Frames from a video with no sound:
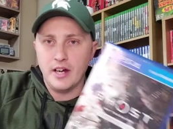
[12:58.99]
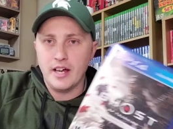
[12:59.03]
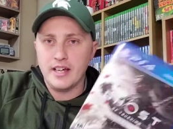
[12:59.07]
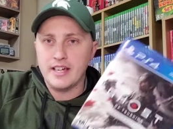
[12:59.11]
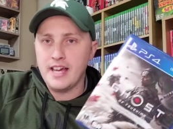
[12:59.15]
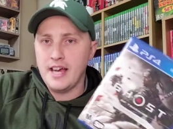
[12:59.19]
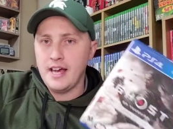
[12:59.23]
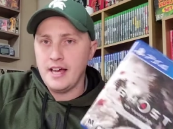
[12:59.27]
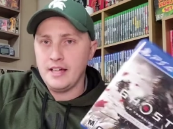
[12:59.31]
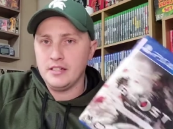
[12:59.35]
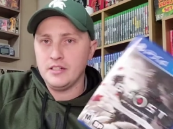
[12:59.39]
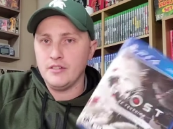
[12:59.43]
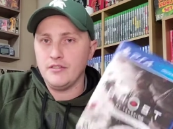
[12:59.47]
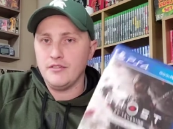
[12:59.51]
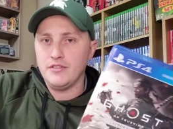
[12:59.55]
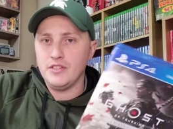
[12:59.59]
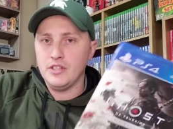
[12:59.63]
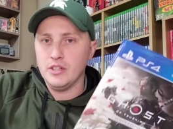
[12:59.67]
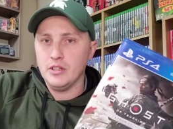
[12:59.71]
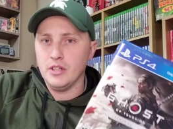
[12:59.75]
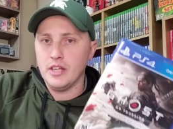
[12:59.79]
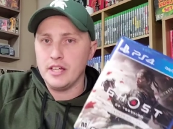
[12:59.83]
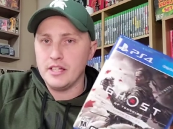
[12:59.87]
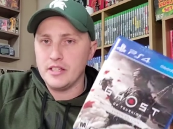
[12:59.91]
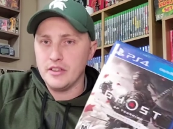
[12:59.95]
I kind of
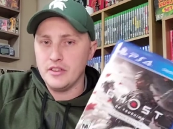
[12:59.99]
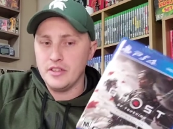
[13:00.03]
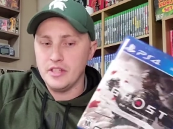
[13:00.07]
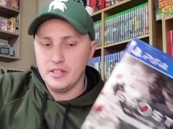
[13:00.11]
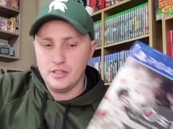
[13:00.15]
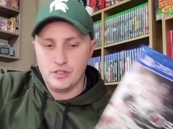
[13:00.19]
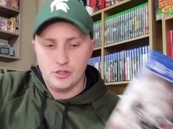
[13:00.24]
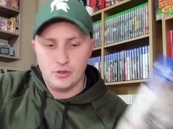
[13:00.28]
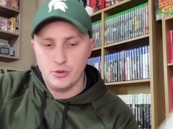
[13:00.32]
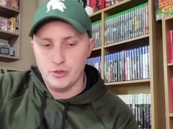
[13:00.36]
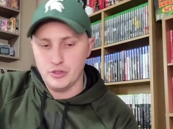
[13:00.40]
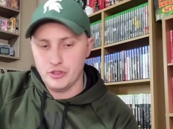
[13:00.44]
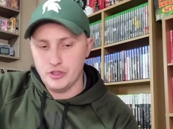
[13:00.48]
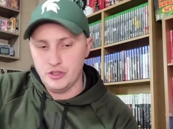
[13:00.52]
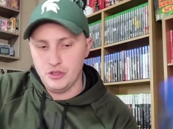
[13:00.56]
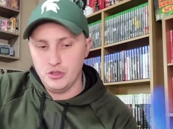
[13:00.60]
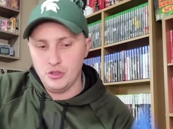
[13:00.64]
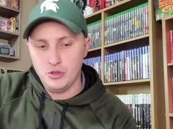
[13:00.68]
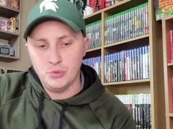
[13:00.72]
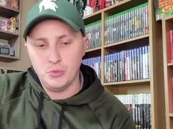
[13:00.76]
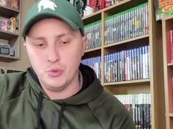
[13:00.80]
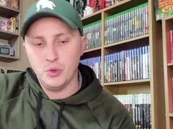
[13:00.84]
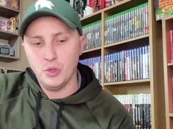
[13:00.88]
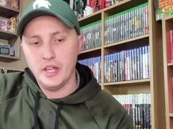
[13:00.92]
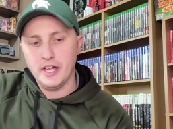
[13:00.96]
feel like this or
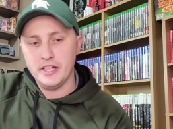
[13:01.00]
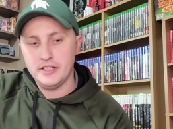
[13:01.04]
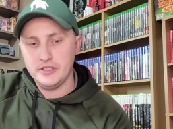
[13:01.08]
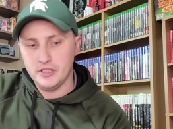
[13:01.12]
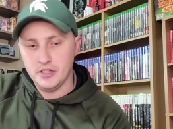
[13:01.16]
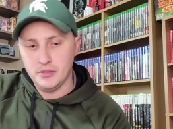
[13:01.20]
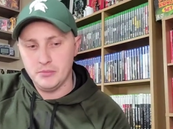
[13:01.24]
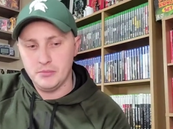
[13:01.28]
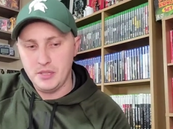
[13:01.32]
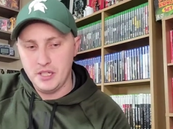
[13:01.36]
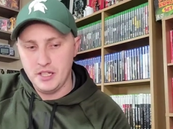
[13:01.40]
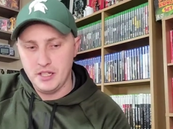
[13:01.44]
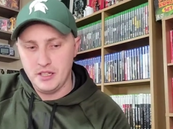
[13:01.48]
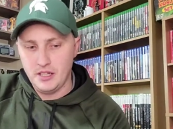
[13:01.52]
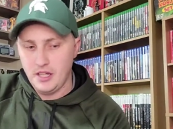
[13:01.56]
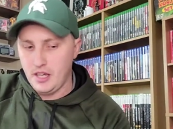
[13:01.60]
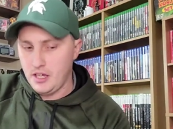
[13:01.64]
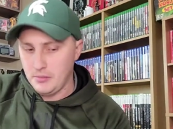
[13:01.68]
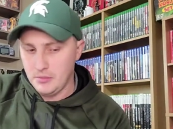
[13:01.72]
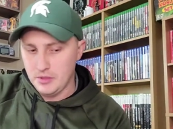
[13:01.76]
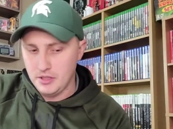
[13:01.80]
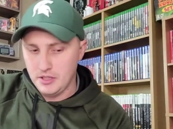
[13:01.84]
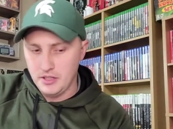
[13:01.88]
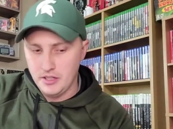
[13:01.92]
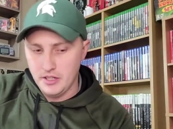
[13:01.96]
Doom will end up being
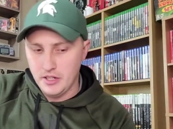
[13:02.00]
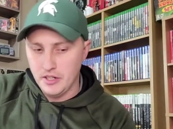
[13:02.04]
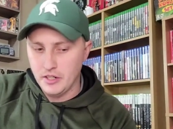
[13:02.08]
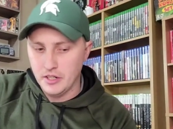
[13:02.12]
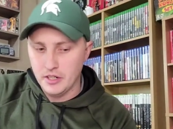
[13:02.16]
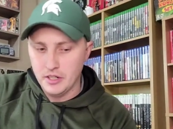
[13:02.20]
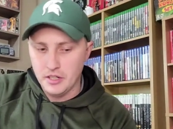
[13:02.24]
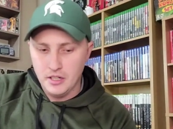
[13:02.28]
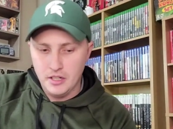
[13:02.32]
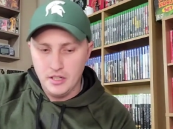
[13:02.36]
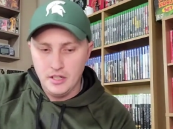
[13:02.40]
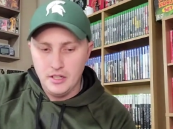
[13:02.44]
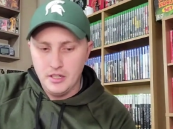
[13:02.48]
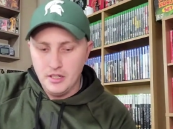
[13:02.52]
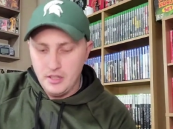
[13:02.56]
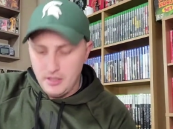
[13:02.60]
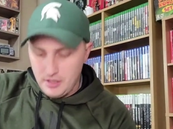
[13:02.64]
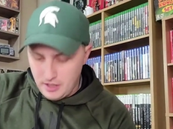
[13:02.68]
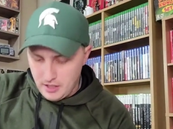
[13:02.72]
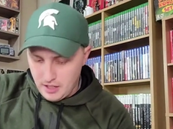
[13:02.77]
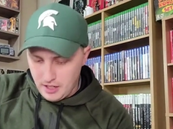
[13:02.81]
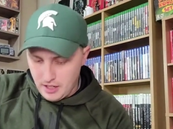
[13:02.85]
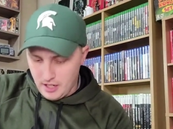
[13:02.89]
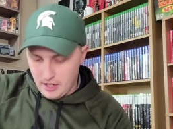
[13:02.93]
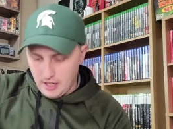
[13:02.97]
game of the year.
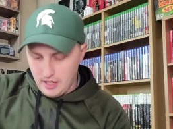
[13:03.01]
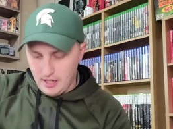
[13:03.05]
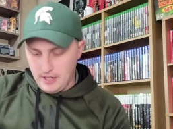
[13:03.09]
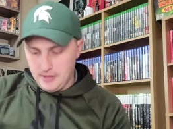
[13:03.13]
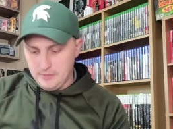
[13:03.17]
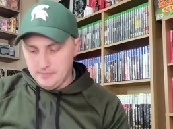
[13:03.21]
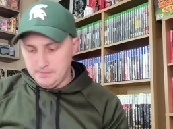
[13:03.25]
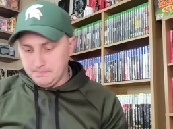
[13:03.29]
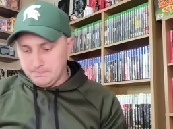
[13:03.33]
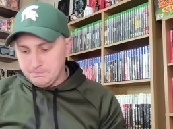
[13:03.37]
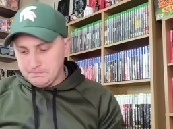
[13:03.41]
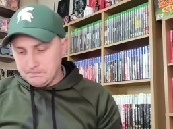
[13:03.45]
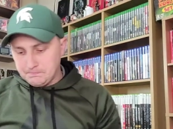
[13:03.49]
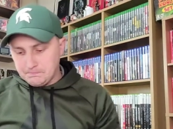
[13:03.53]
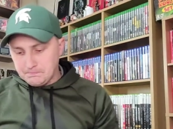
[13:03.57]
Um,